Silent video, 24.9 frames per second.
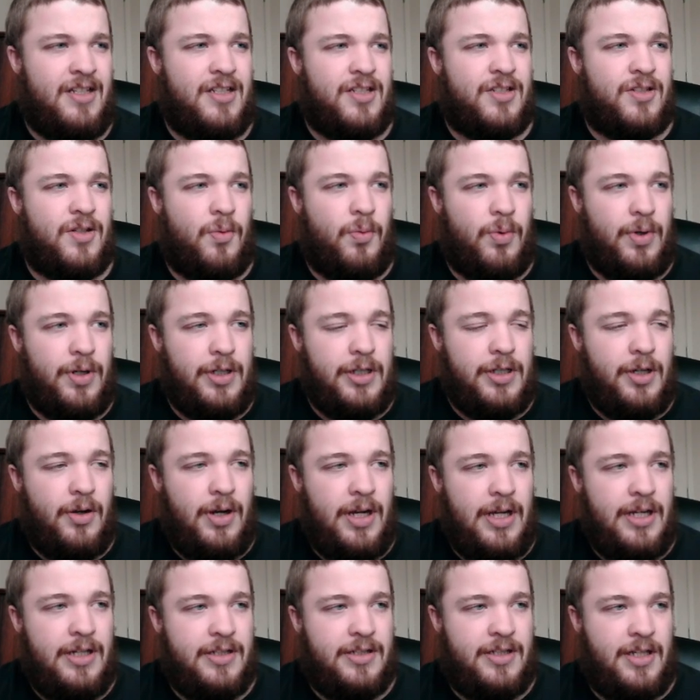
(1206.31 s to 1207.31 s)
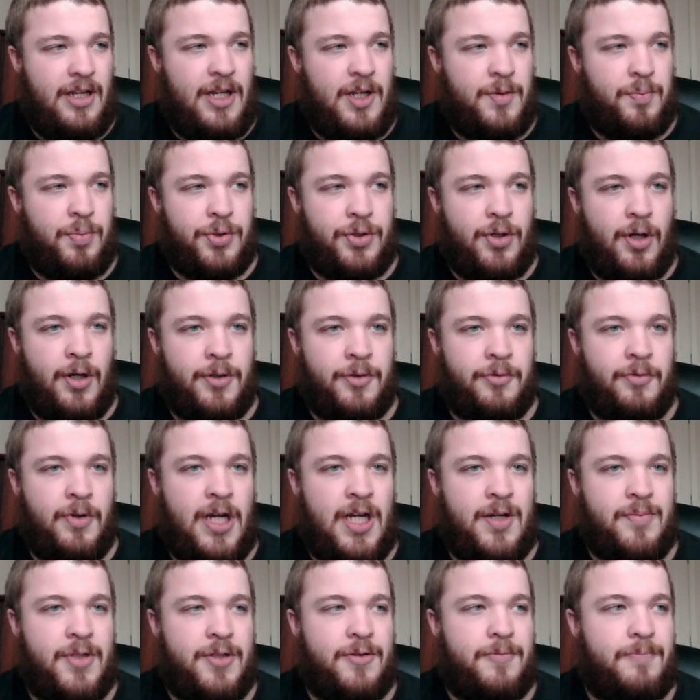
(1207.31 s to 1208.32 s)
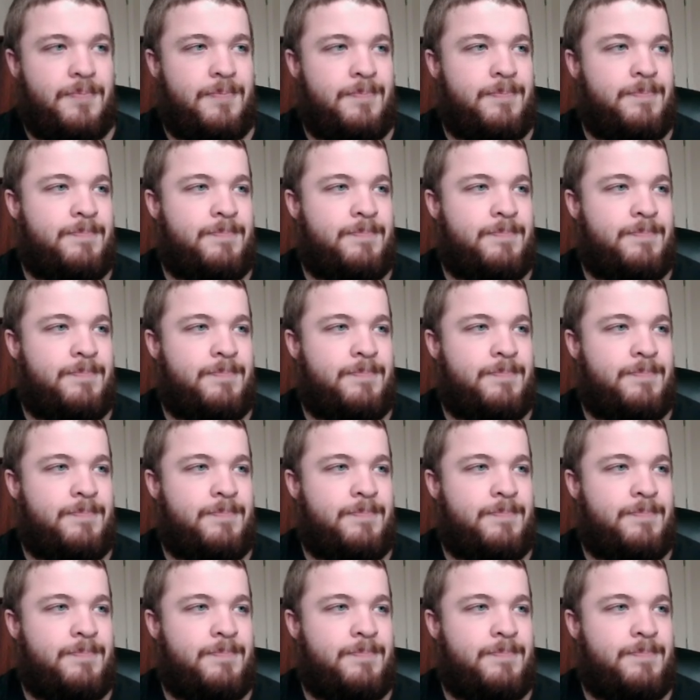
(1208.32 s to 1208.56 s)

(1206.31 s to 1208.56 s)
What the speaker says: So we're going to go ahead and take Bernard Raimann.